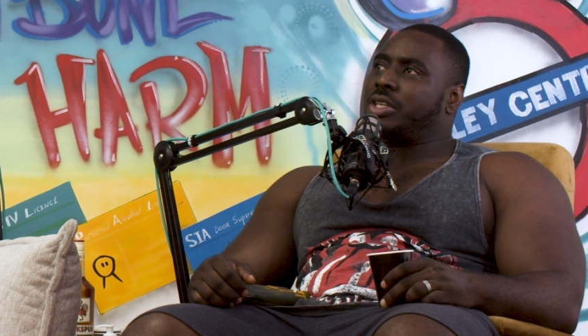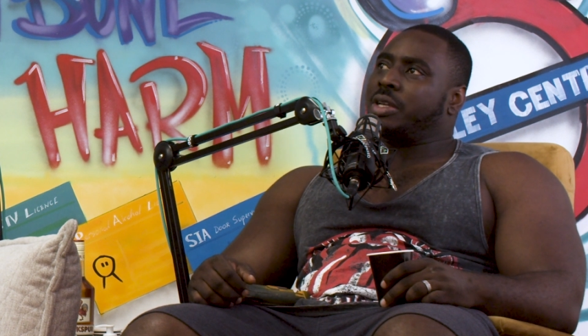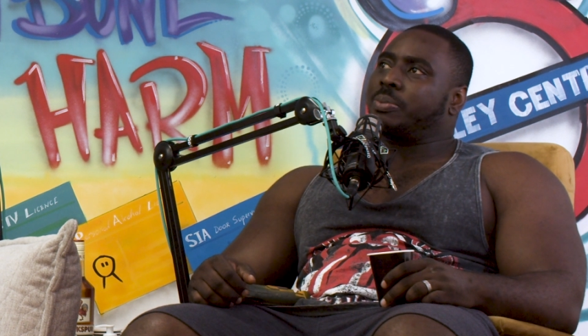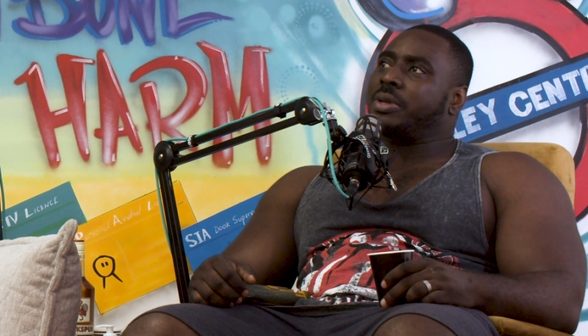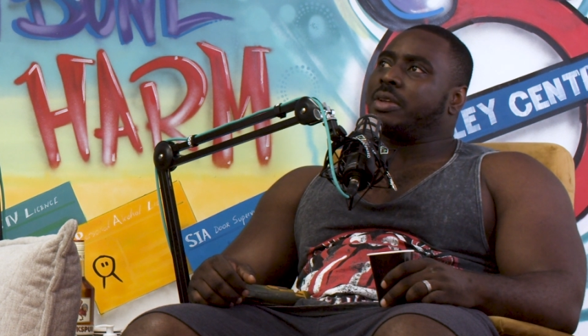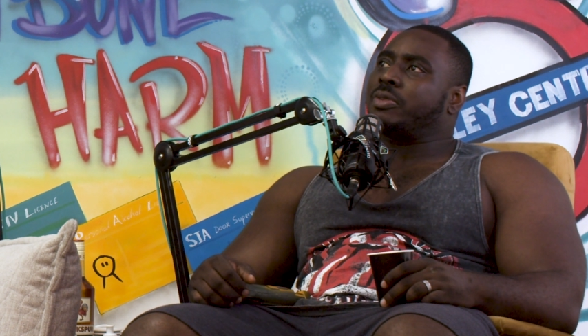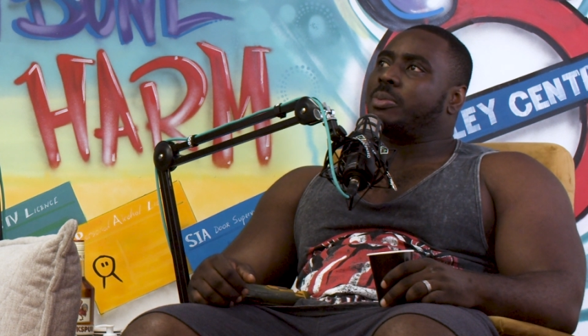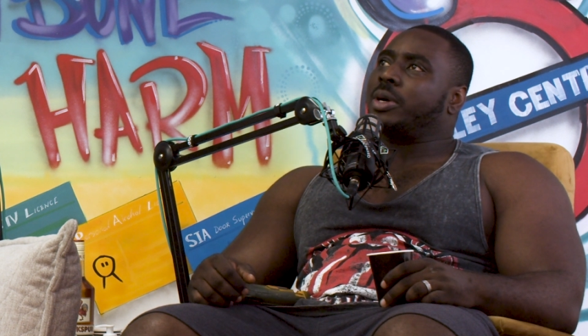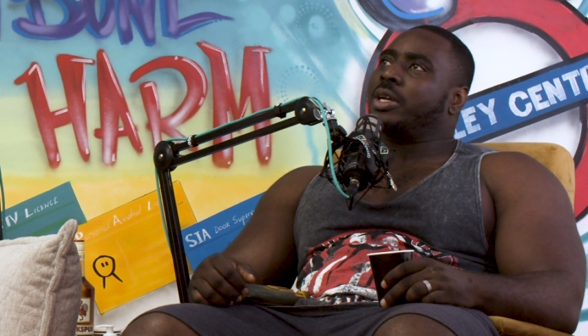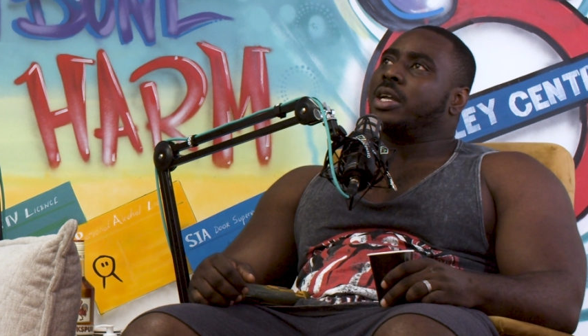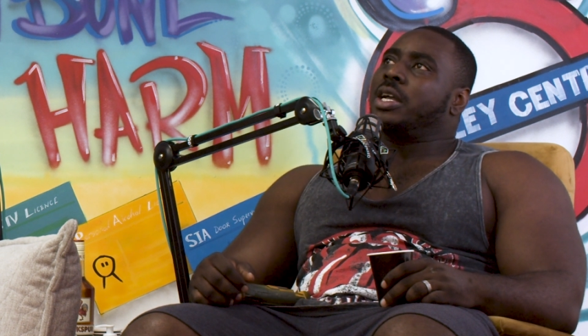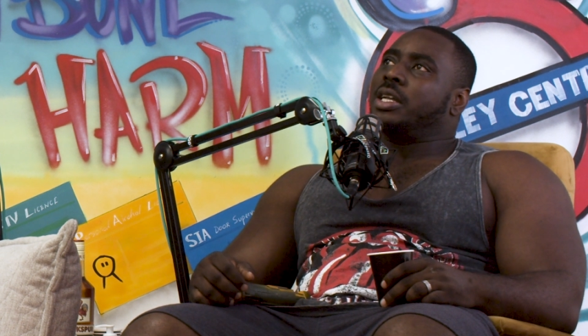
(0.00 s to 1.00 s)
cheap either,
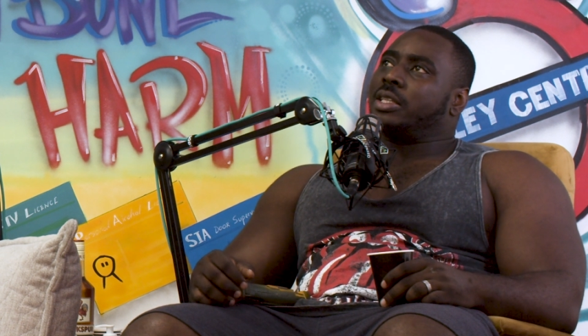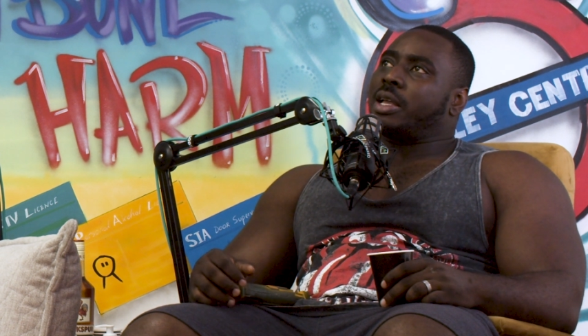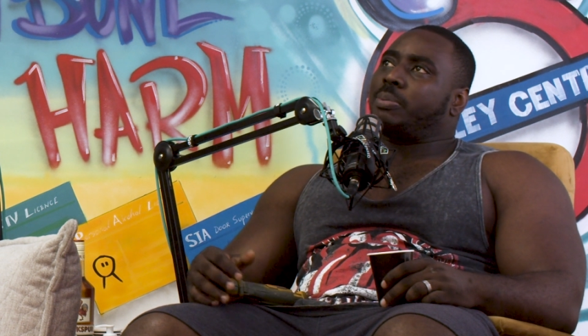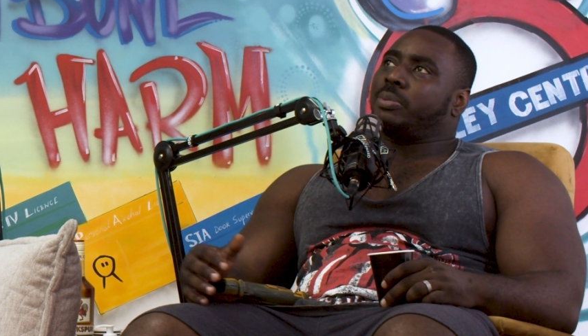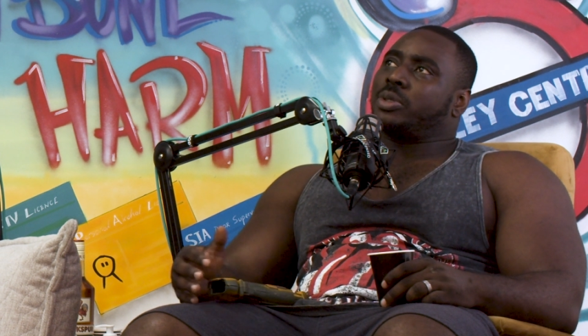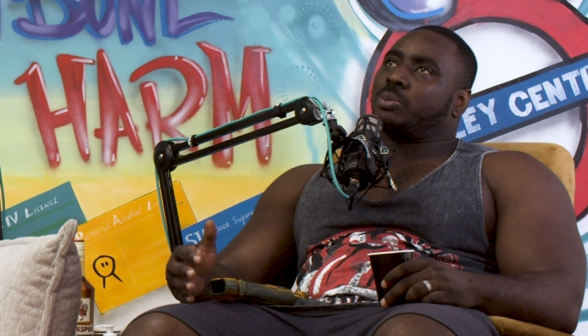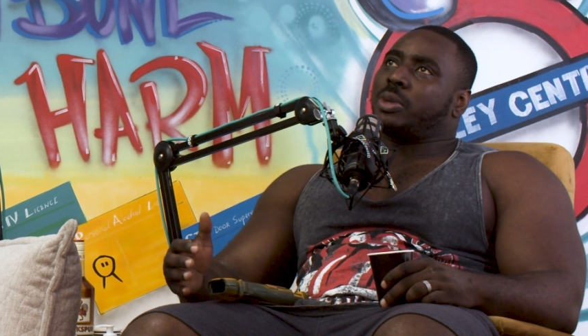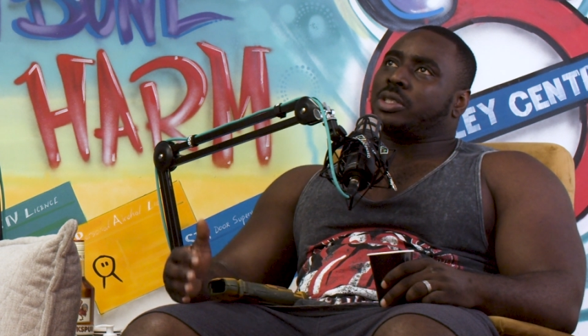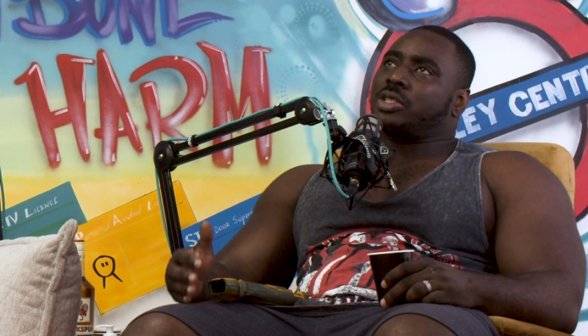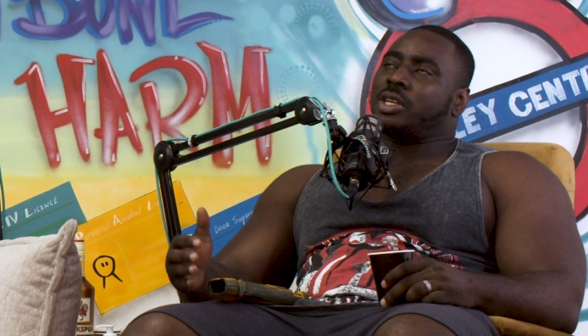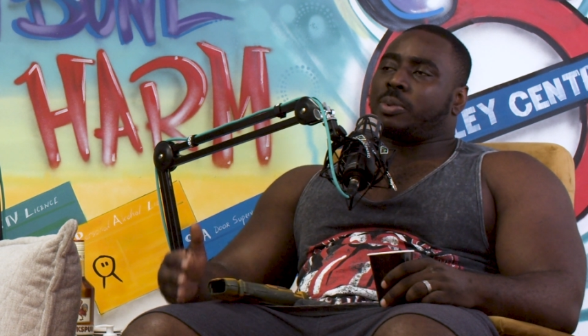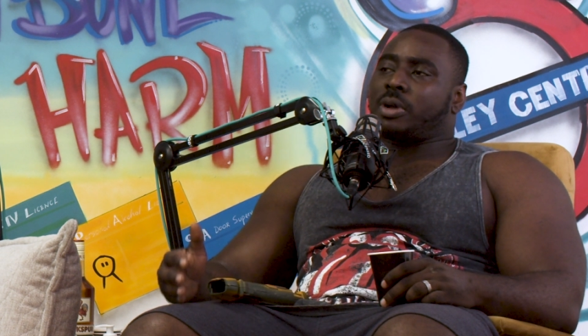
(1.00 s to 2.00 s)
but they're
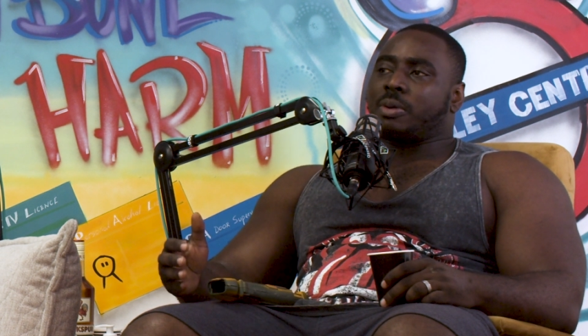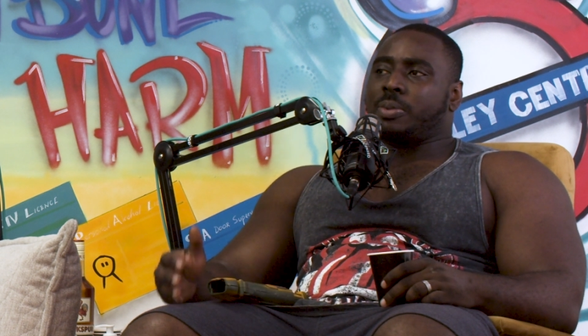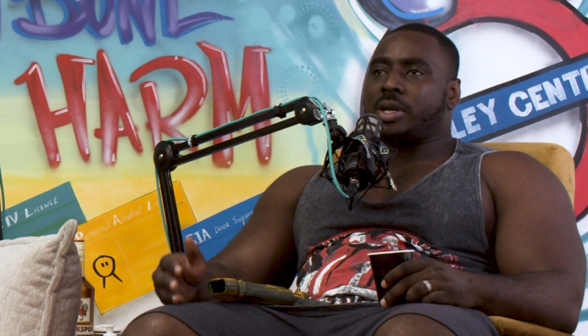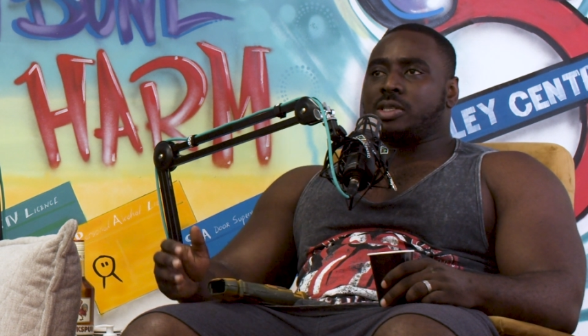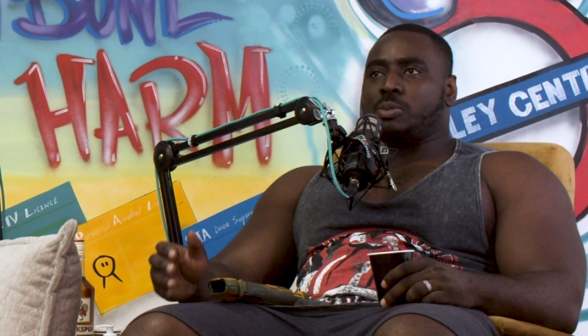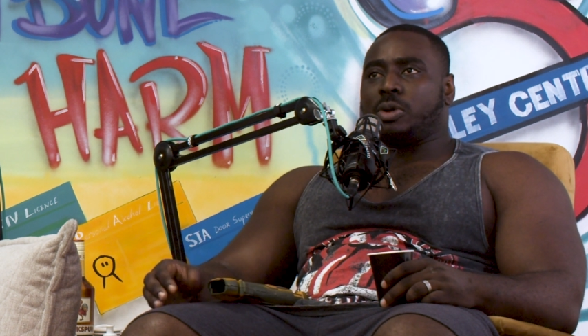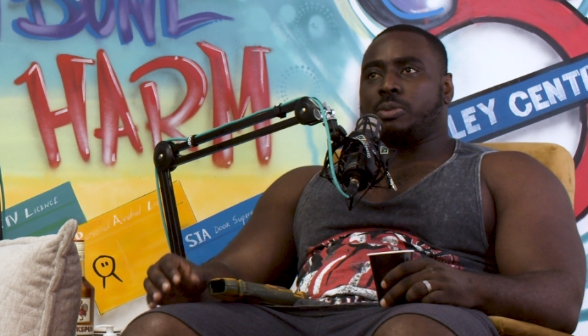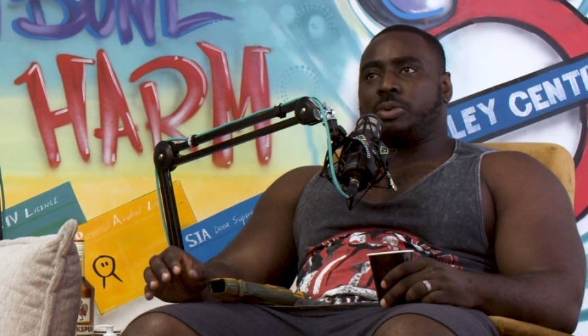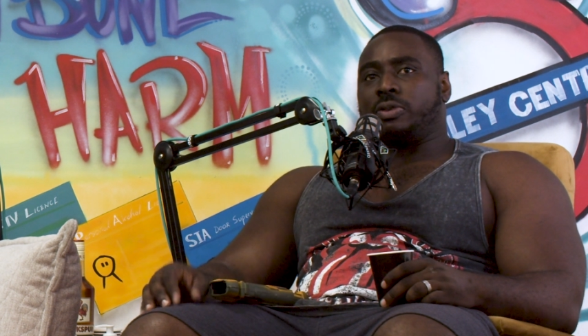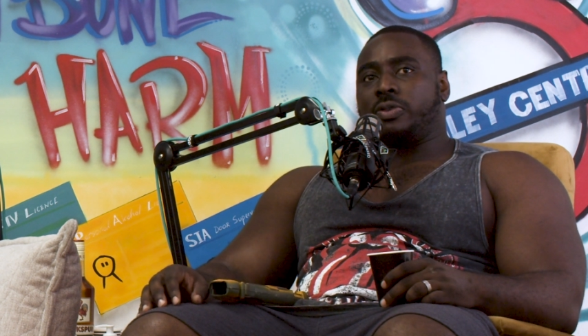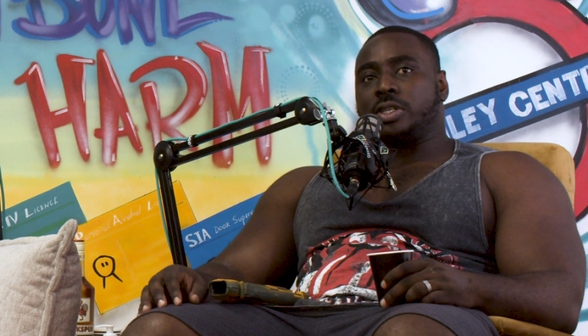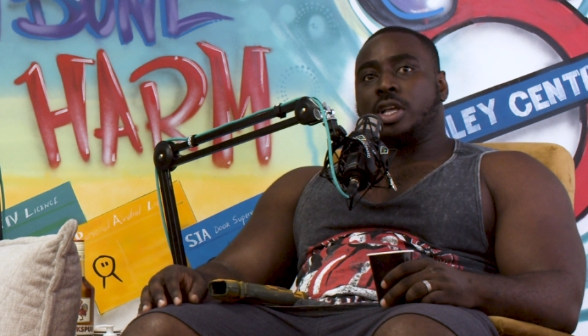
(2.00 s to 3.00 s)
much cheaper compared to
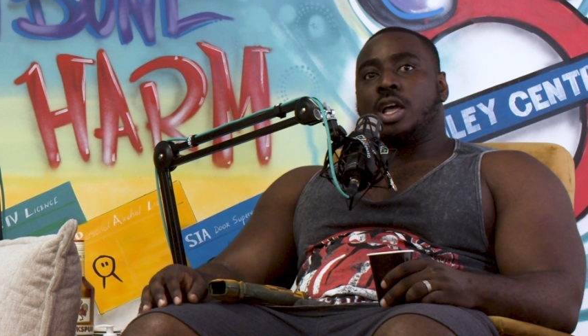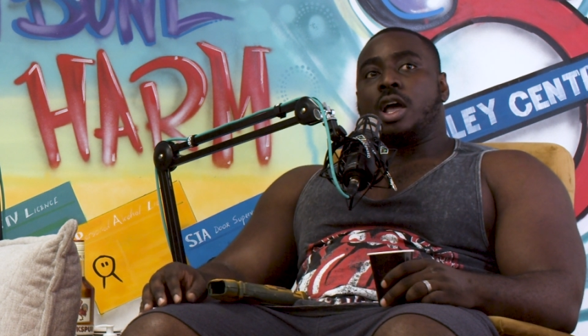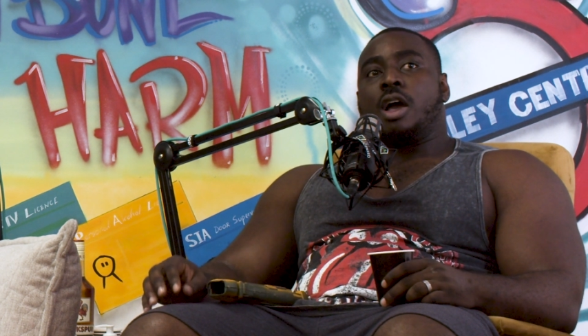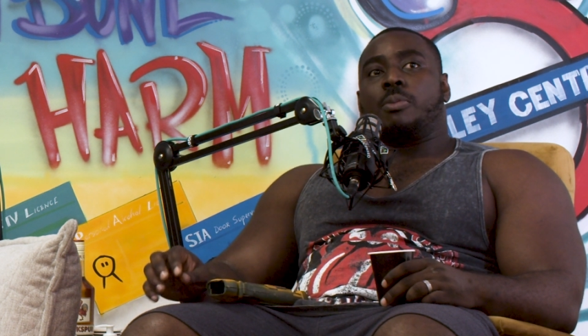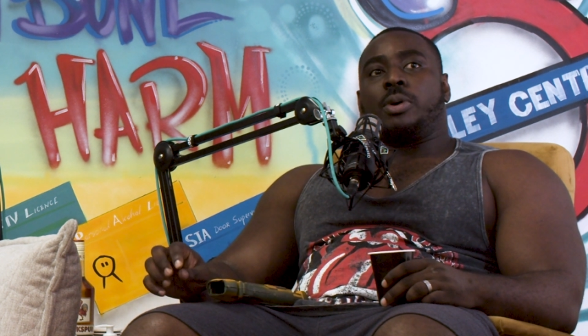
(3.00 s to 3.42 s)
bulletproof vests.